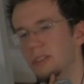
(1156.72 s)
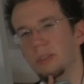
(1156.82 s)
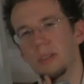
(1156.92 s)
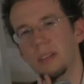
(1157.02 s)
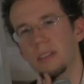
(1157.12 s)

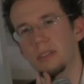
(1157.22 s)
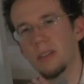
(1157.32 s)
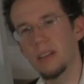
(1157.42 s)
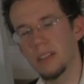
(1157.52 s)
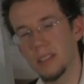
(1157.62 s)
do
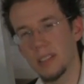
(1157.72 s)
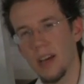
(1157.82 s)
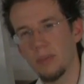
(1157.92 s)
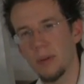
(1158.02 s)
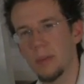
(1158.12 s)
it on the
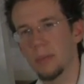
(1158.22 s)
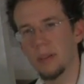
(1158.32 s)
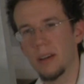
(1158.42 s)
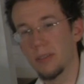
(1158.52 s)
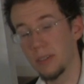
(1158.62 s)
staff paper
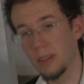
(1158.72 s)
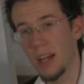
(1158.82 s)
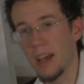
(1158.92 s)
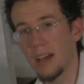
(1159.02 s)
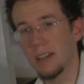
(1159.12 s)
if you
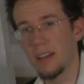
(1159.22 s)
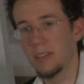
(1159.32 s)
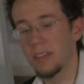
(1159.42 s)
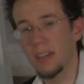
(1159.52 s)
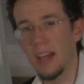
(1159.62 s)
can, and
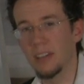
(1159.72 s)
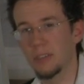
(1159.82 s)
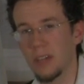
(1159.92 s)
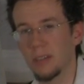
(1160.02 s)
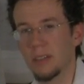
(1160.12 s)
if you can't,
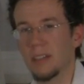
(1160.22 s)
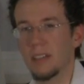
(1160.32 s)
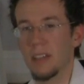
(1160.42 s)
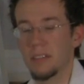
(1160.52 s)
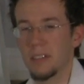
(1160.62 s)
try doing it
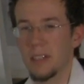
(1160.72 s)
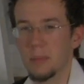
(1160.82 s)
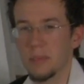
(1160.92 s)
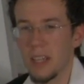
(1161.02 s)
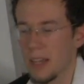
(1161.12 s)
in letter
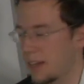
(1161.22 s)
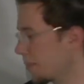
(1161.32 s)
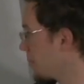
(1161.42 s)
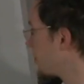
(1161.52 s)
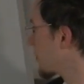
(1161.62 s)
names,
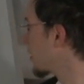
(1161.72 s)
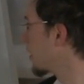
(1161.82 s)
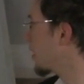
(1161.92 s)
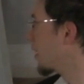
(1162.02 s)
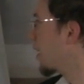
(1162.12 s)
okay?
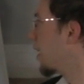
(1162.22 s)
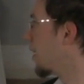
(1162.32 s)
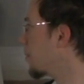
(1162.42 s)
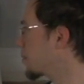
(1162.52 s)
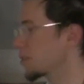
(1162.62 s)

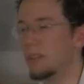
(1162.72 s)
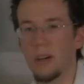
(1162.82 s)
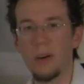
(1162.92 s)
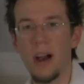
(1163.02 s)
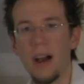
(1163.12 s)
So
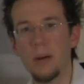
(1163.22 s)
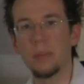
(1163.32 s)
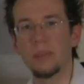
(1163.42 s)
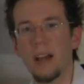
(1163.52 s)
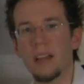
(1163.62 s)
go
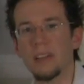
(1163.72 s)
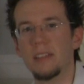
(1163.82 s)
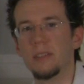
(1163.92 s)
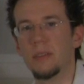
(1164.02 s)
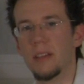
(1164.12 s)
up and
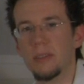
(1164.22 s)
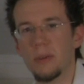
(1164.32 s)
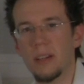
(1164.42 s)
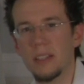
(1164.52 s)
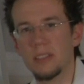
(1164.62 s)
then do another
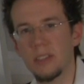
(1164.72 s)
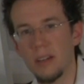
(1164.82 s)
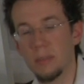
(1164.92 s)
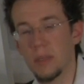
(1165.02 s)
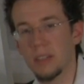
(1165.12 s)
one and
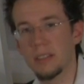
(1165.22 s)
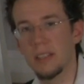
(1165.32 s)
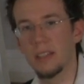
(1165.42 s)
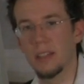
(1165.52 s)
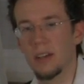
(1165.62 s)
start in middle
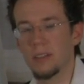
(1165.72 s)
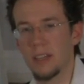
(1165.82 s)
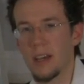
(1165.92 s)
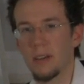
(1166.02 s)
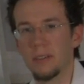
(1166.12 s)
C and then go
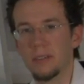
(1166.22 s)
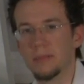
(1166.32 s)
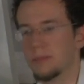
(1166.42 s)
down.